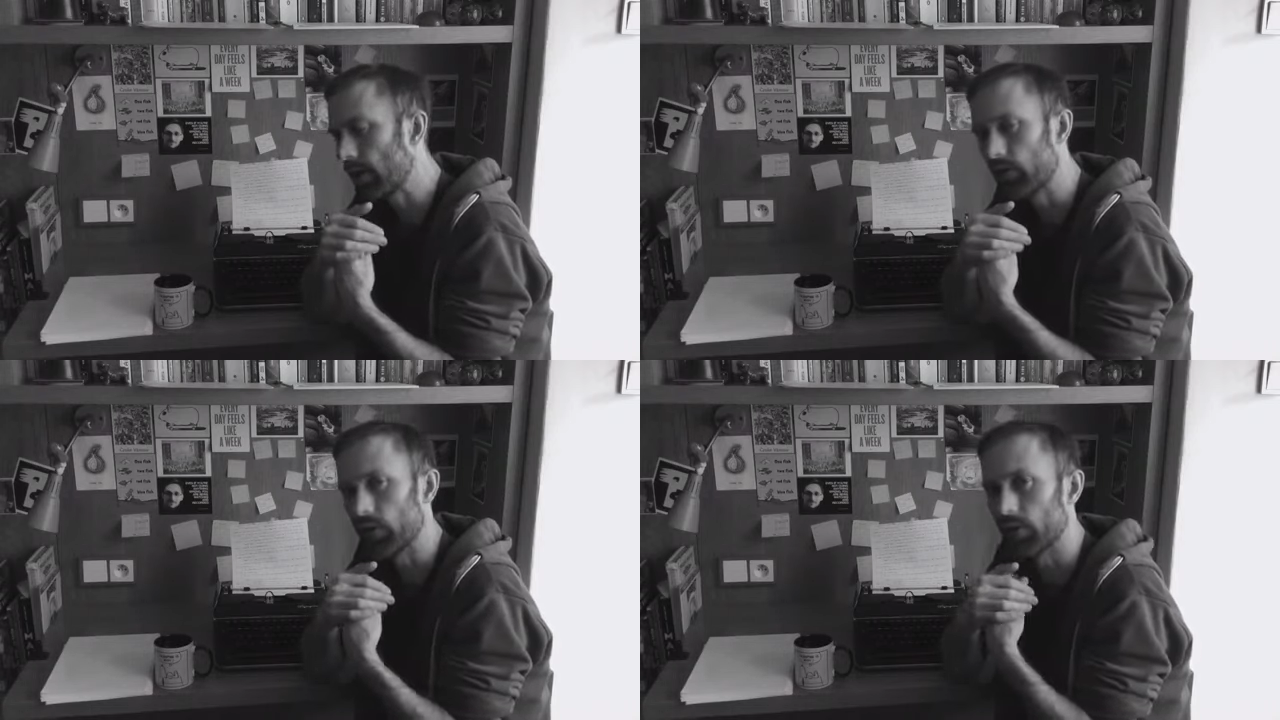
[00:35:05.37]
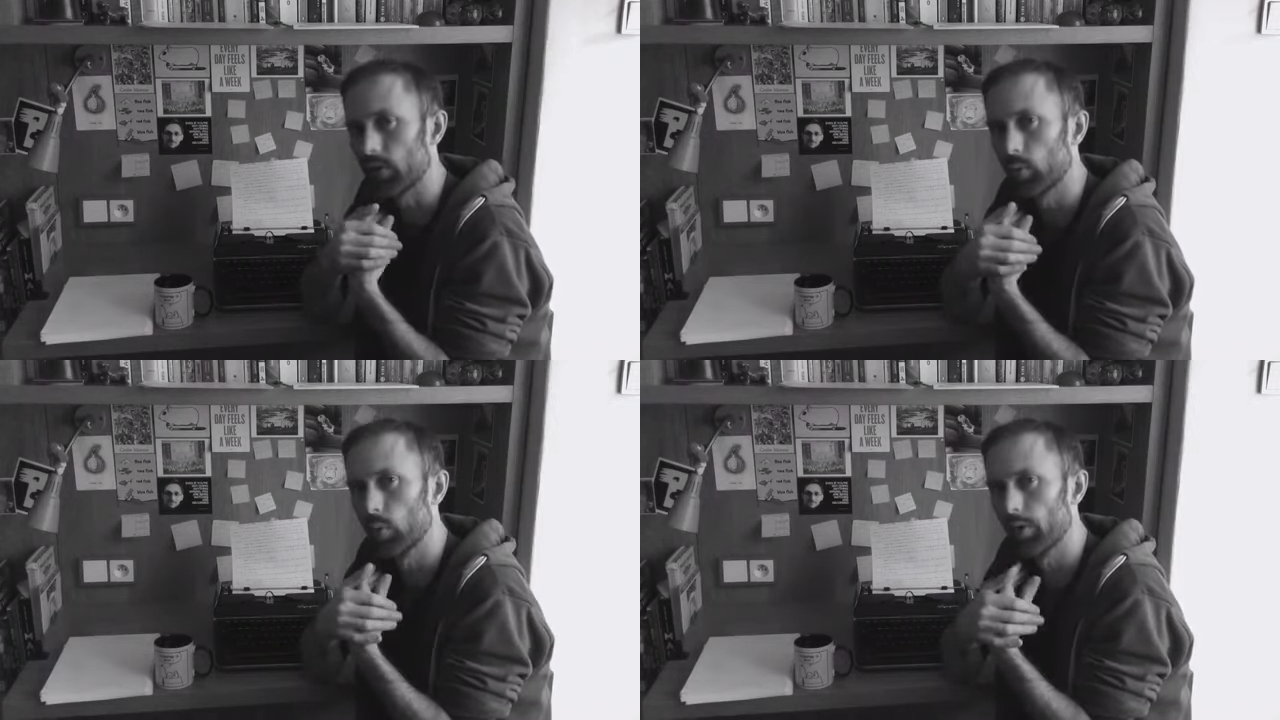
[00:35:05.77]
is it
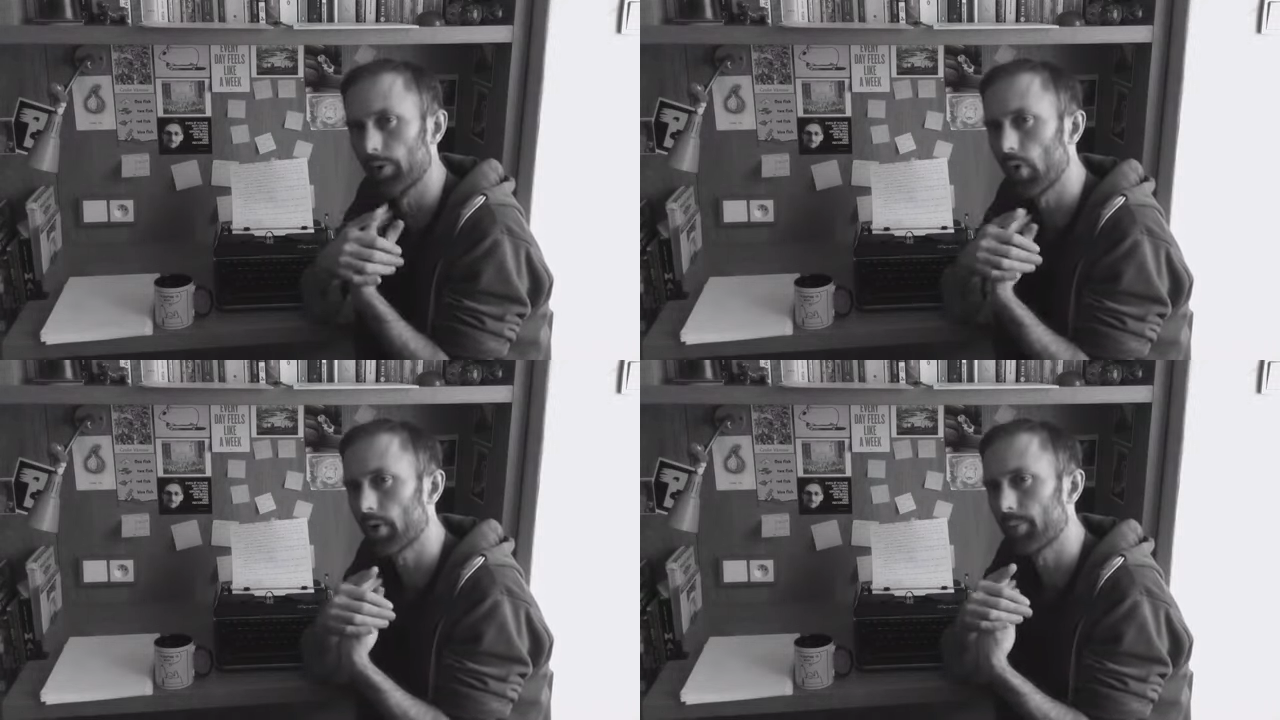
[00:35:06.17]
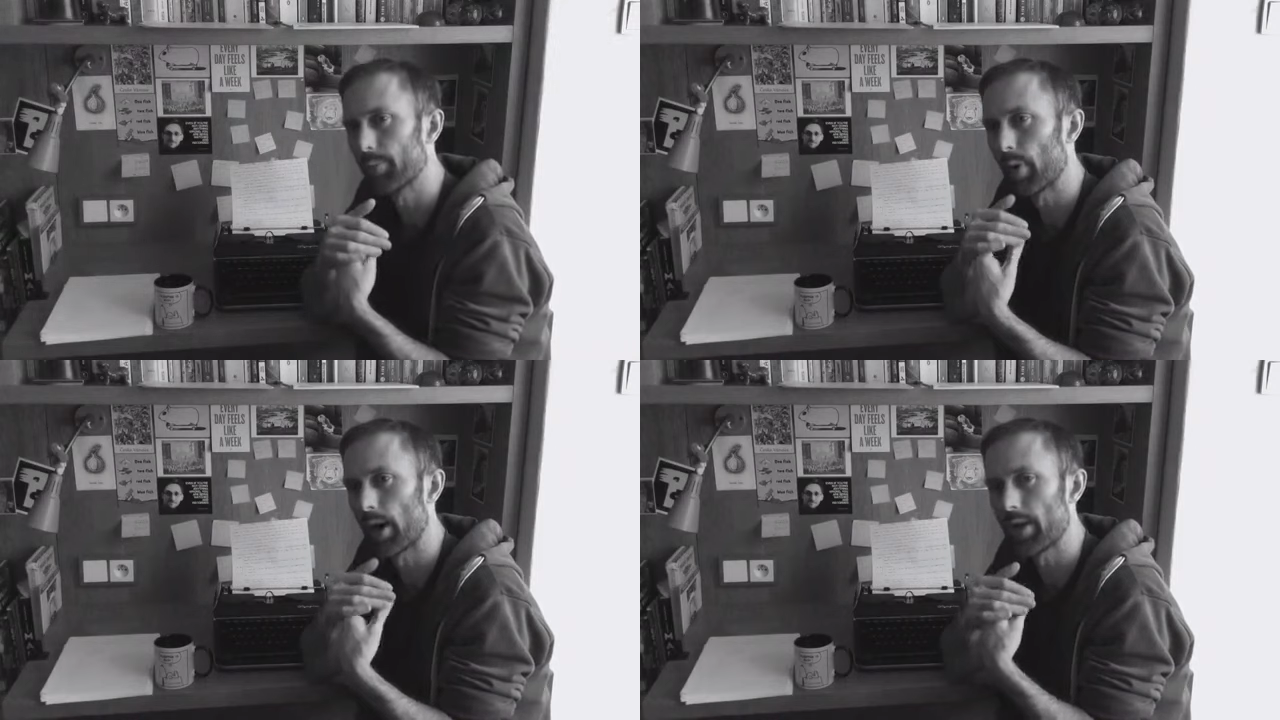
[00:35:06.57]
that there will
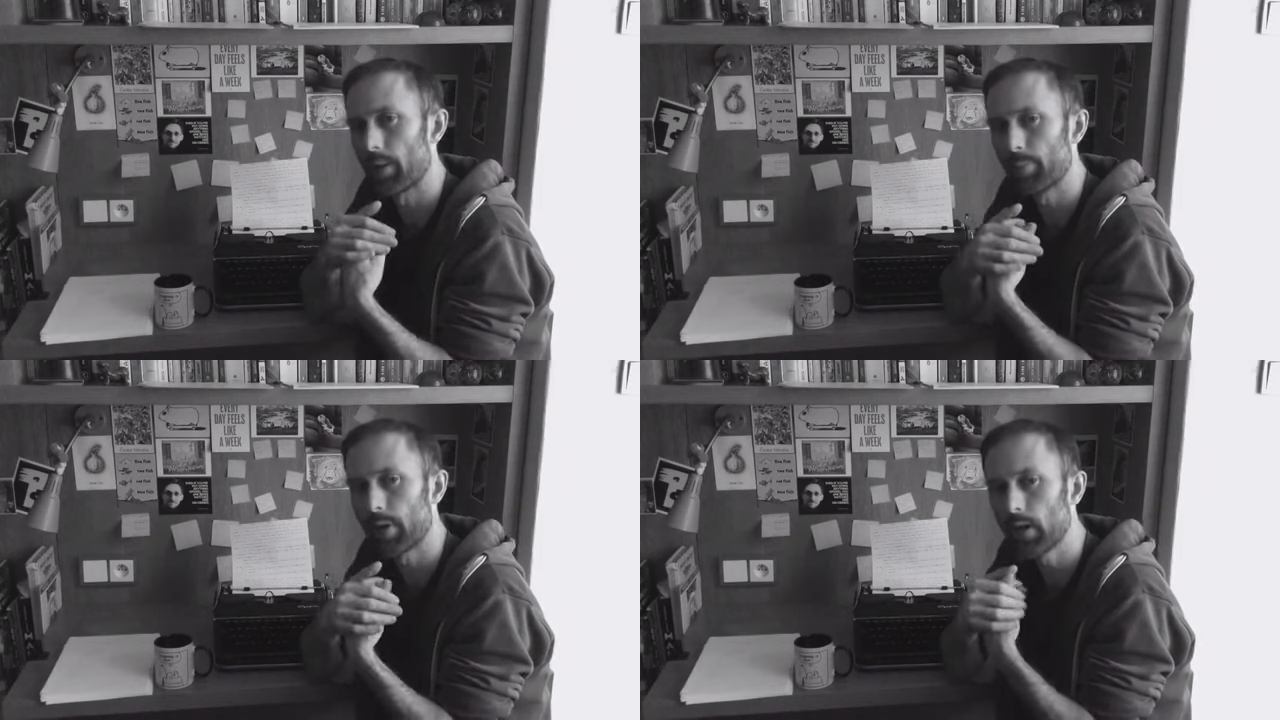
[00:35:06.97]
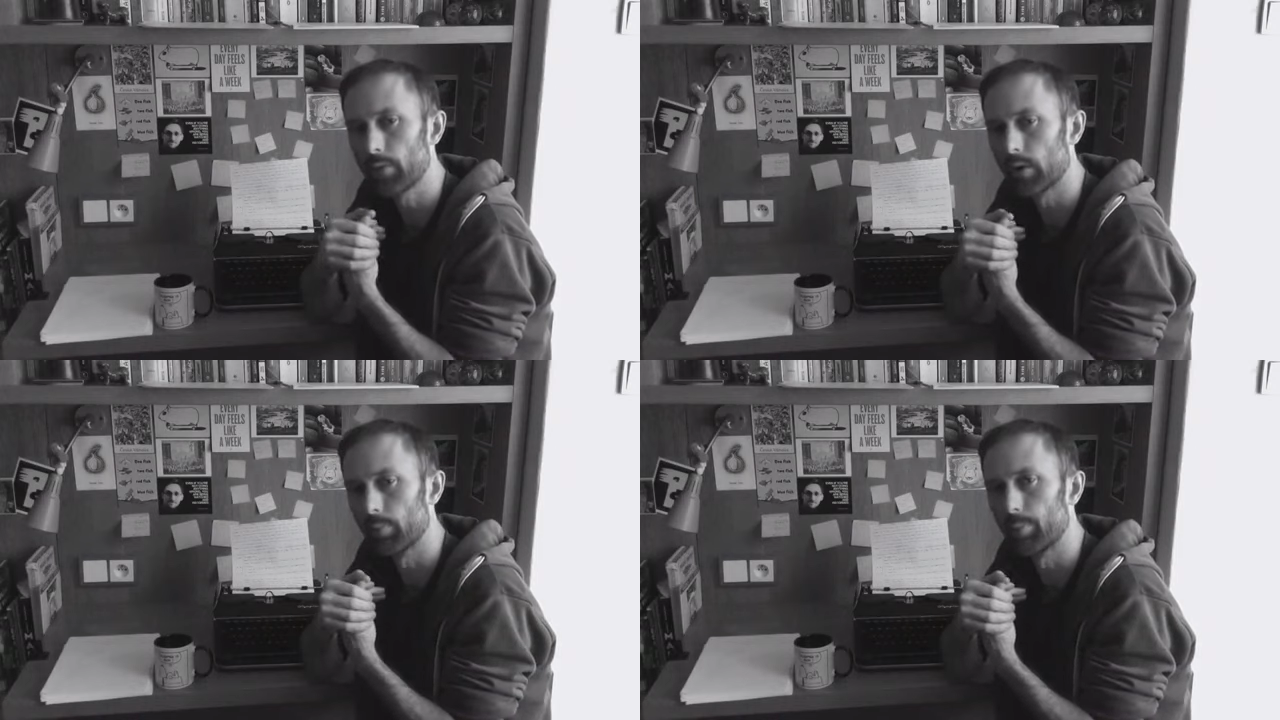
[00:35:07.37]
not, by that
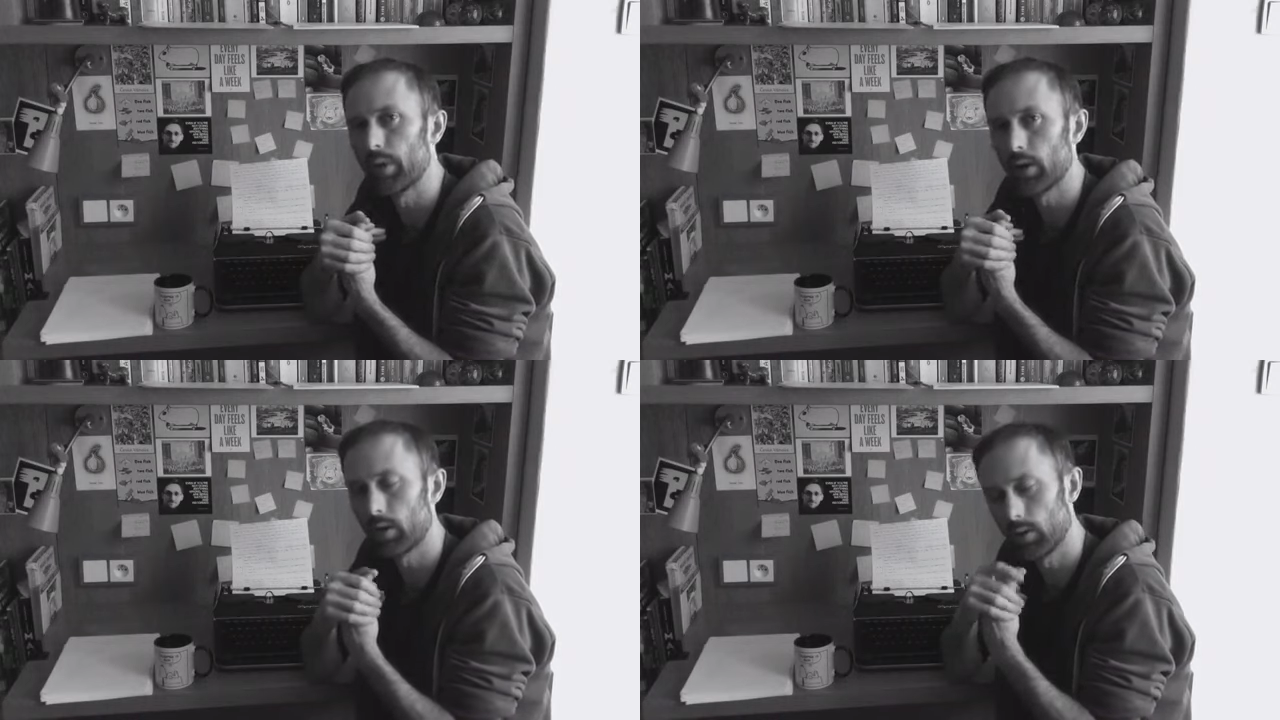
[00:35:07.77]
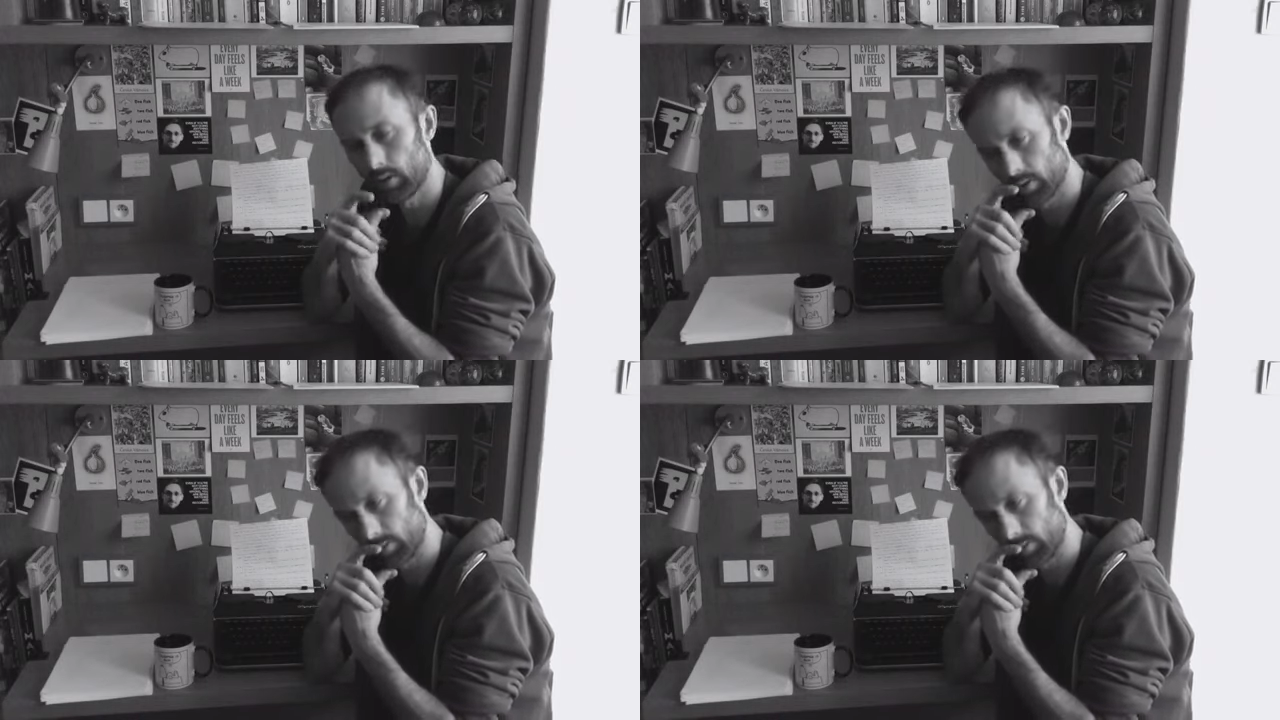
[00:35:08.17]
period, be